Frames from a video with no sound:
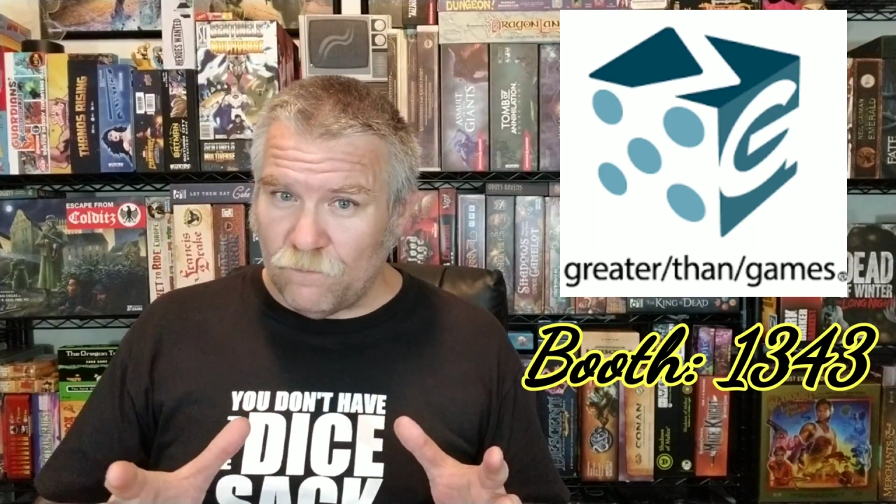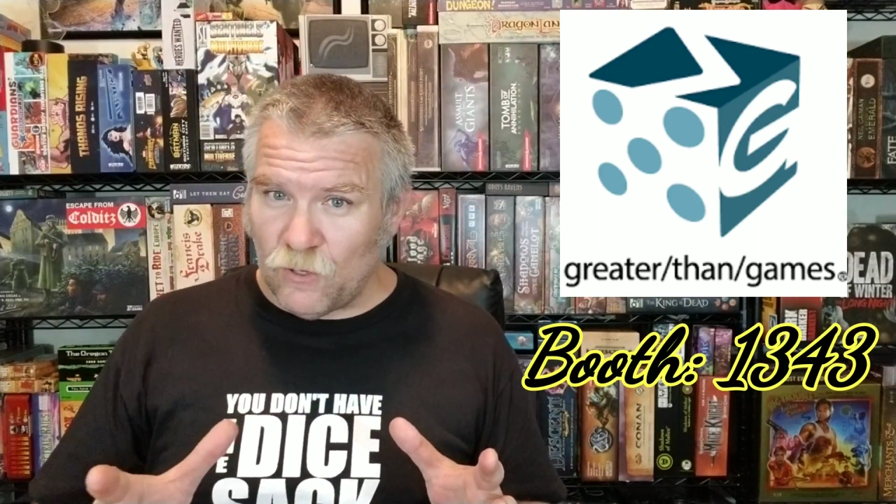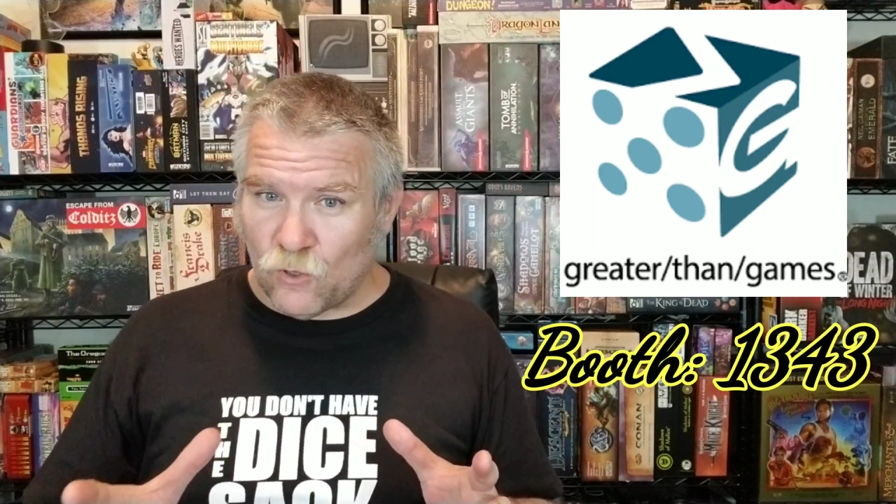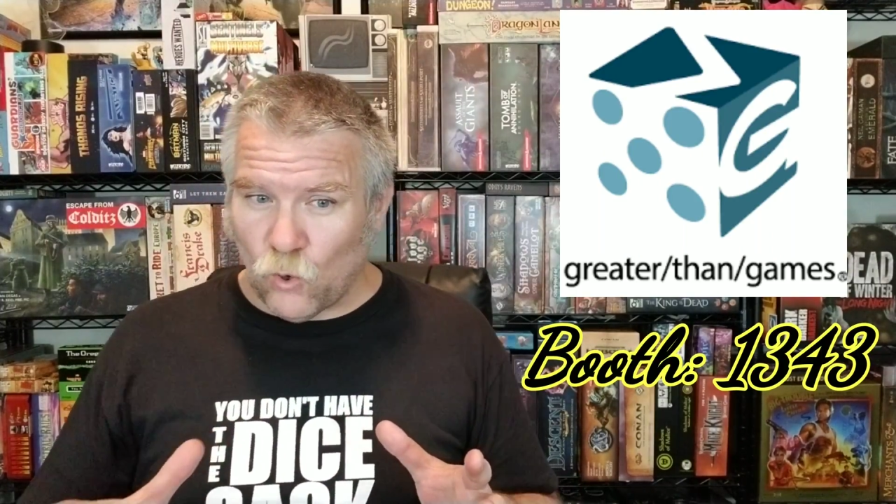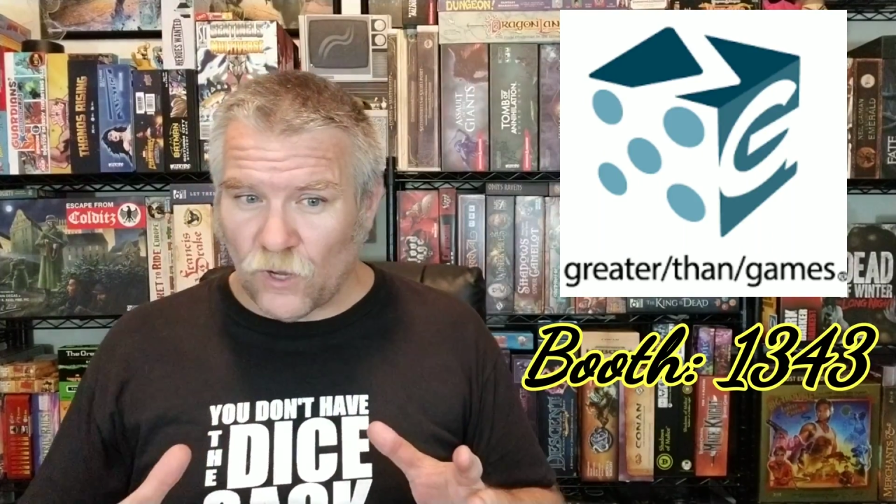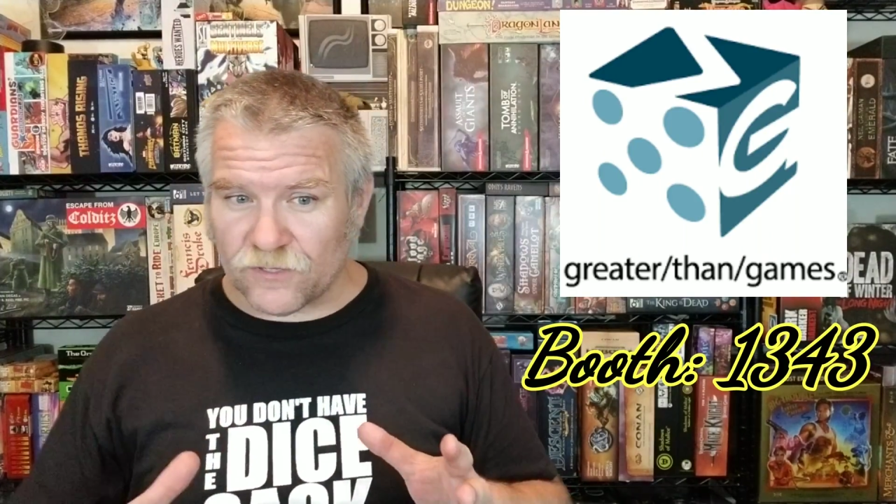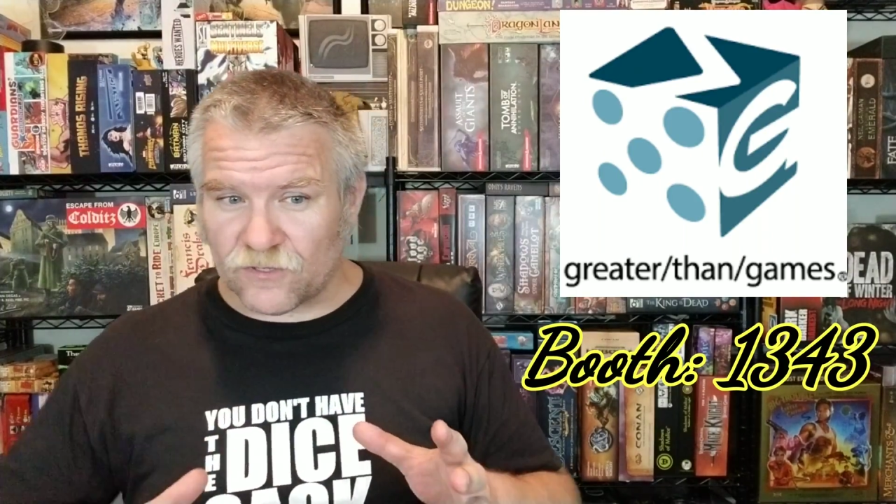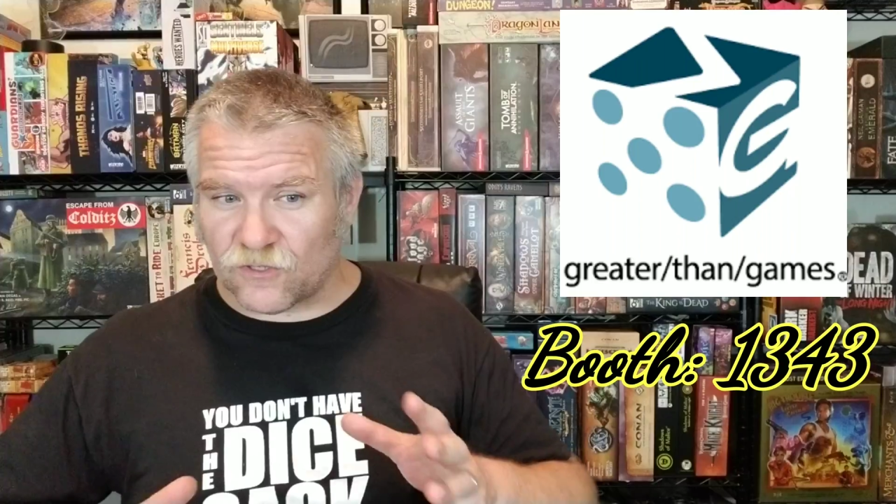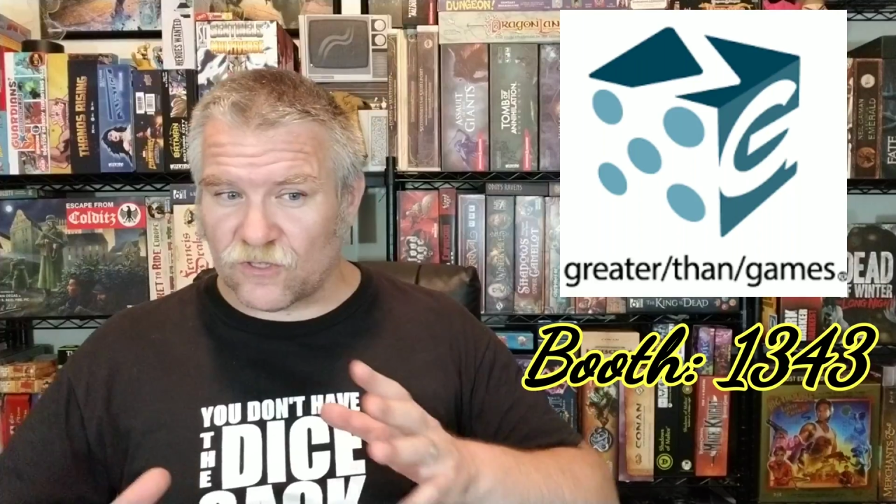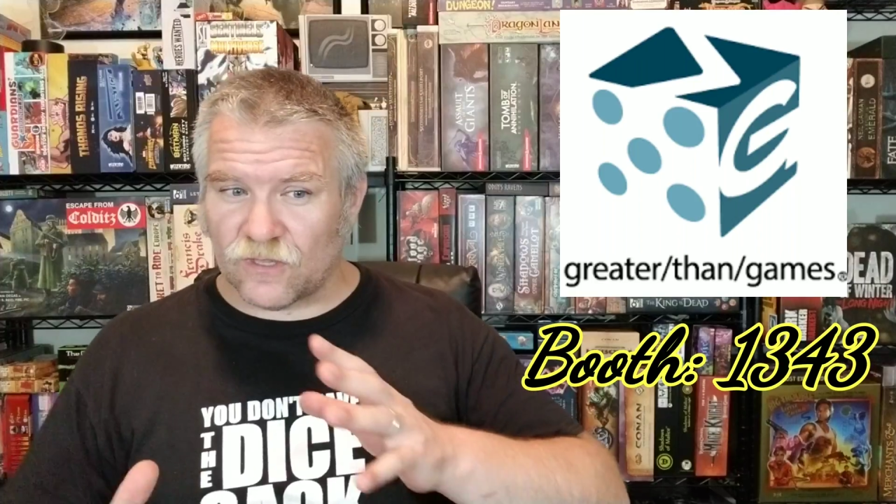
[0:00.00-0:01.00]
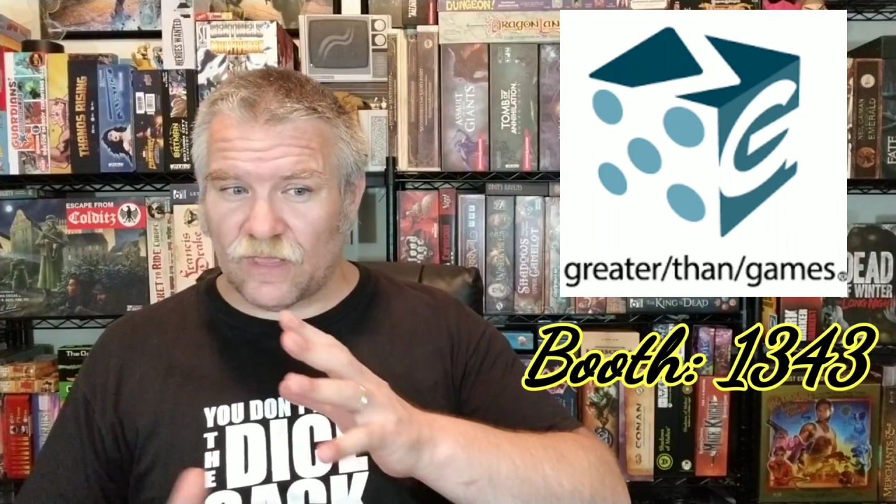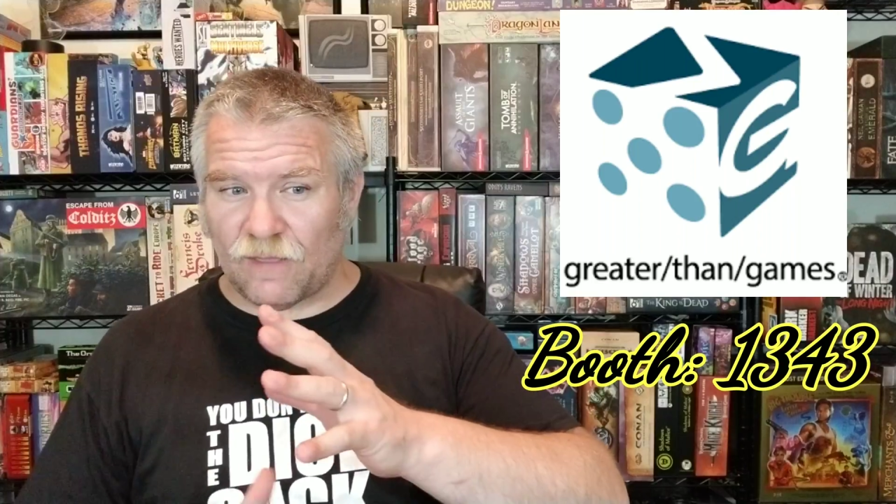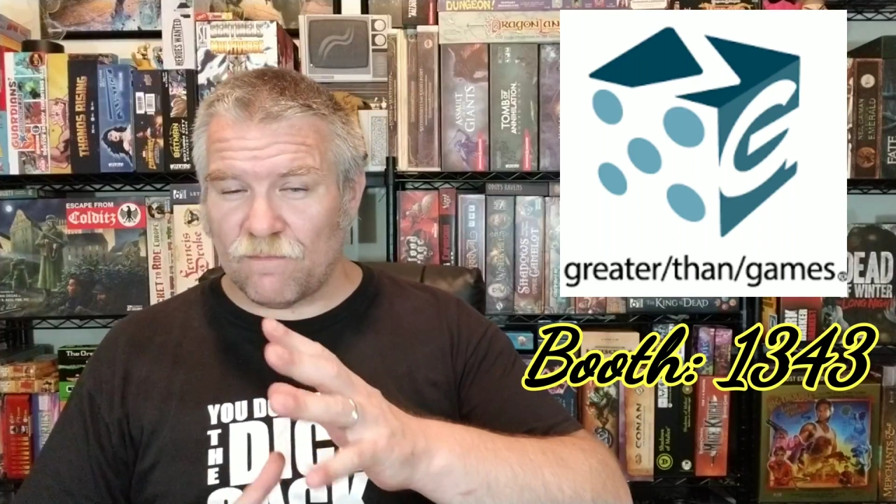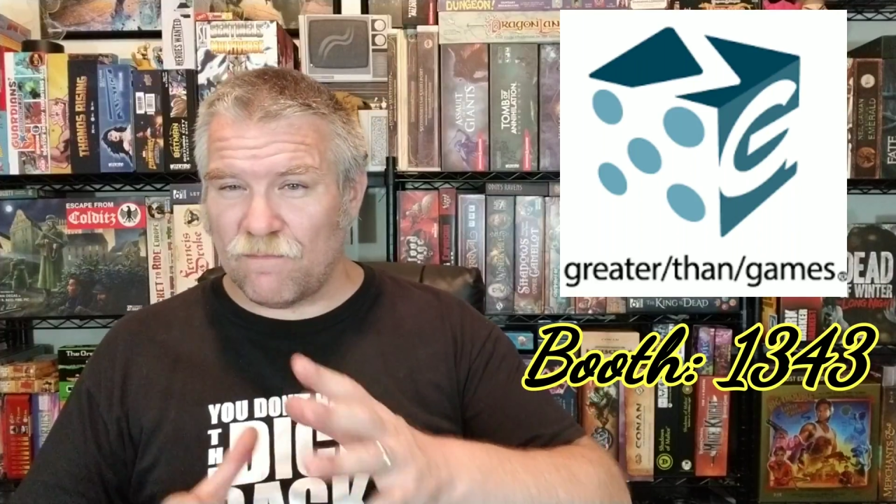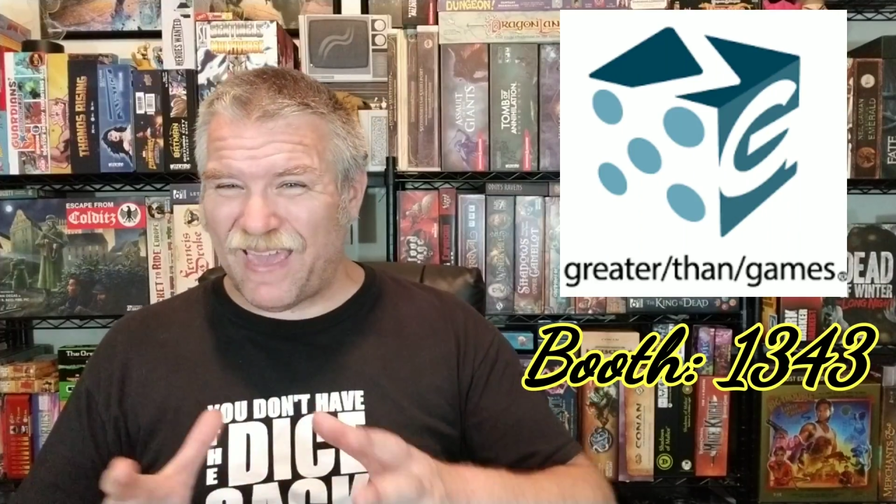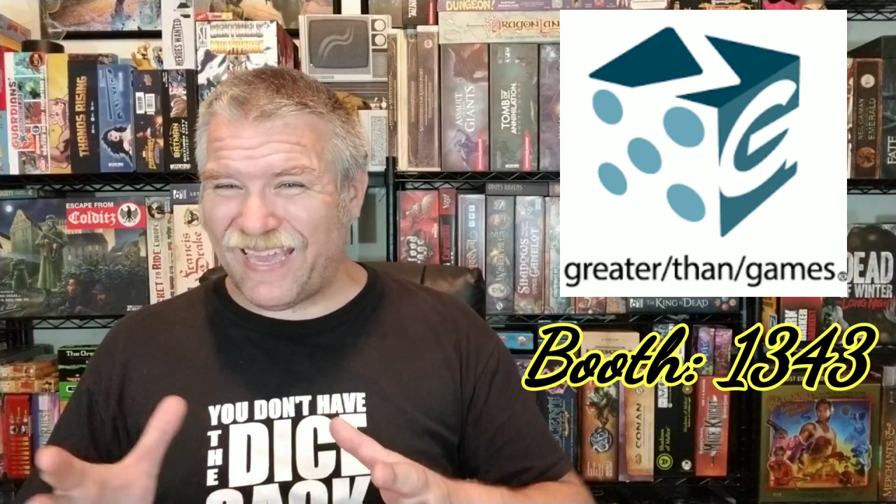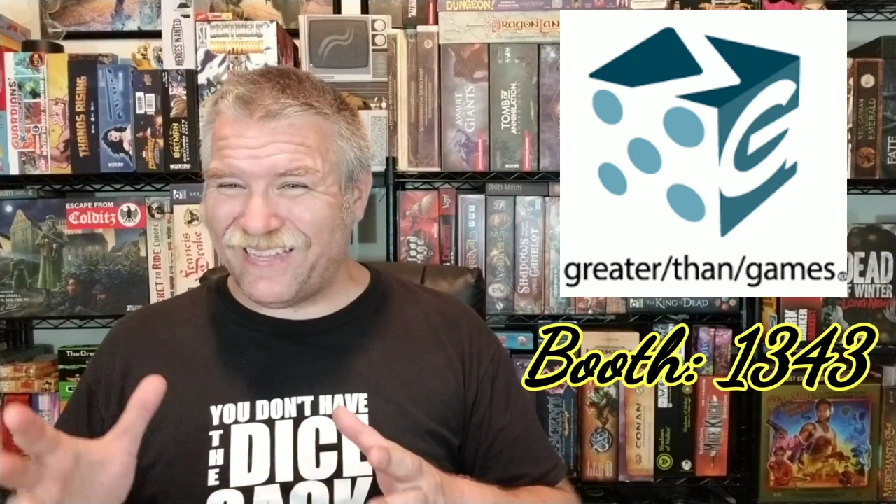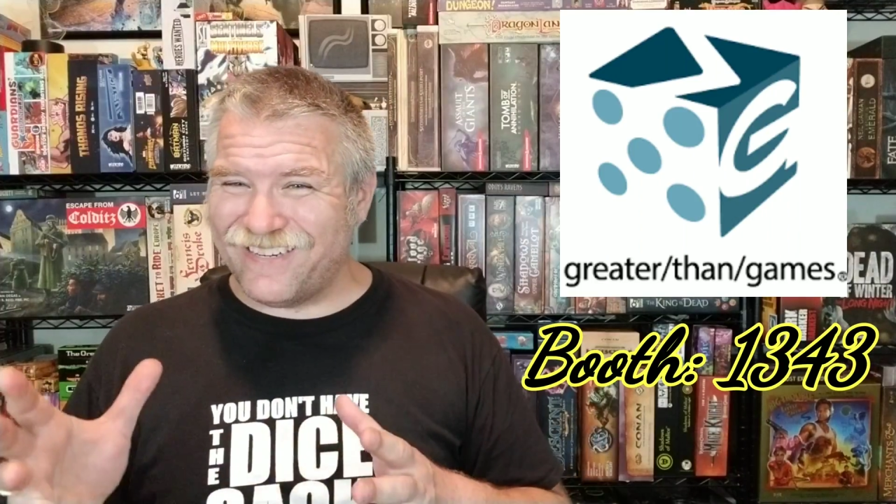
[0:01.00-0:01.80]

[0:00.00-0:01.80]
because they may